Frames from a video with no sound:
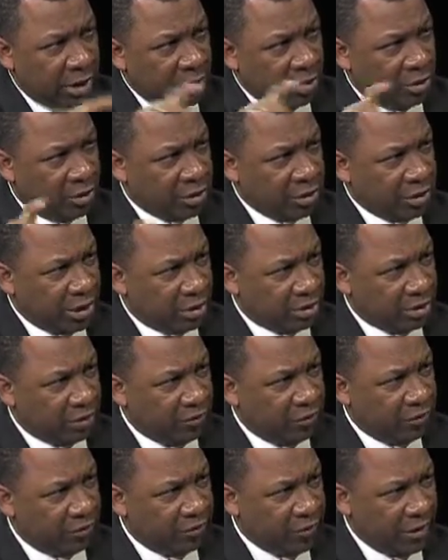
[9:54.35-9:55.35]
You in Chelsea,
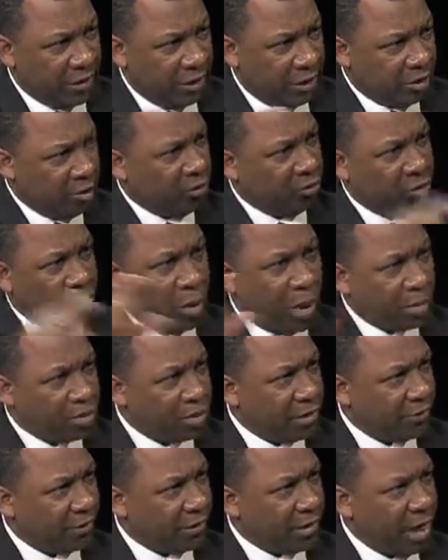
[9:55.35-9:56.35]
Revere? You throughout
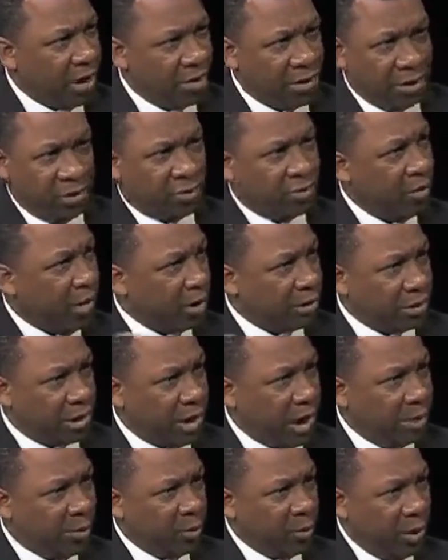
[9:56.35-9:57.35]
Suffolk County? You throughout the
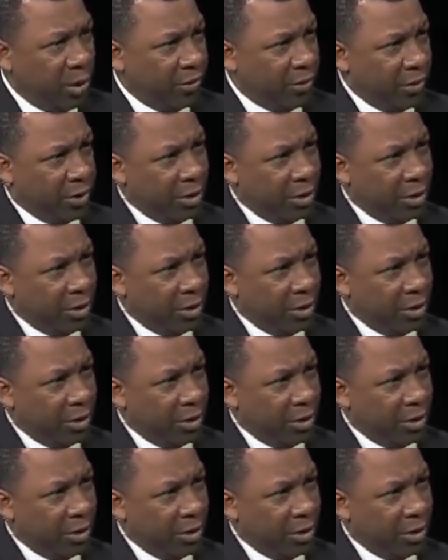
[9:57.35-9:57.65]
Commonwealth?